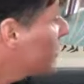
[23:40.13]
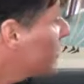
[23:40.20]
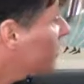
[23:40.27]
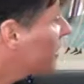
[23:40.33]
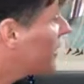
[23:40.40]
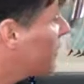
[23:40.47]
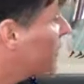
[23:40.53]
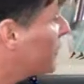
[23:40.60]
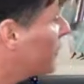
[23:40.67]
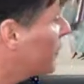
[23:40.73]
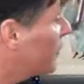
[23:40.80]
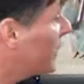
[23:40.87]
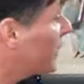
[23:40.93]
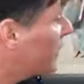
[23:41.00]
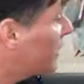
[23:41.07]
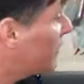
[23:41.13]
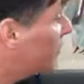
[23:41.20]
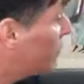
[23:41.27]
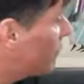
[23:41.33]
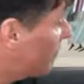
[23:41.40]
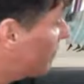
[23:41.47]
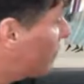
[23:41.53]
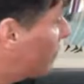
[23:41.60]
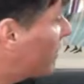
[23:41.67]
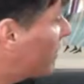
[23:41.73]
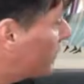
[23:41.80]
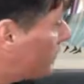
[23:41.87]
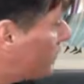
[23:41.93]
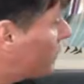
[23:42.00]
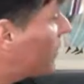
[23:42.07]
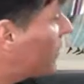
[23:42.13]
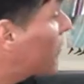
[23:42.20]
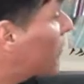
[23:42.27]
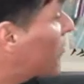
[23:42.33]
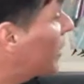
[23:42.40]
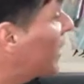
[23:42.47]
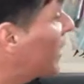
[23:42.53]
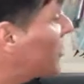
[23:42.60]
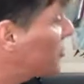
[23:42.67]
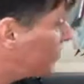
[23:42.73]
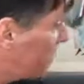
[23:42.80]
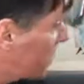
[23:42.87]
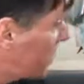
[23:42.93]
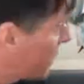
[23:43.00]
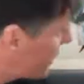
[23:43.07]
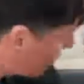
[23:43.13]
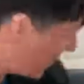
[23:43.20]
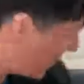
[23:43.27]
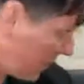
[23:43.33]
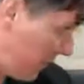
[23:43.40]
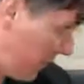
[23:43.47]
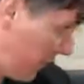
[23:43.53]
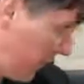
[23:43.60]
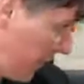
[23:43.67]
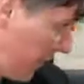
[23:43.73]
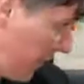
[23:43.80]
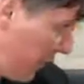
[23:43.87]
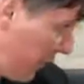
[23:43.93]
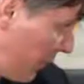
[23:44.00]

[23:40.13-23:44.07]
Because they're not giving respect to the people who are actually dealing with the disease.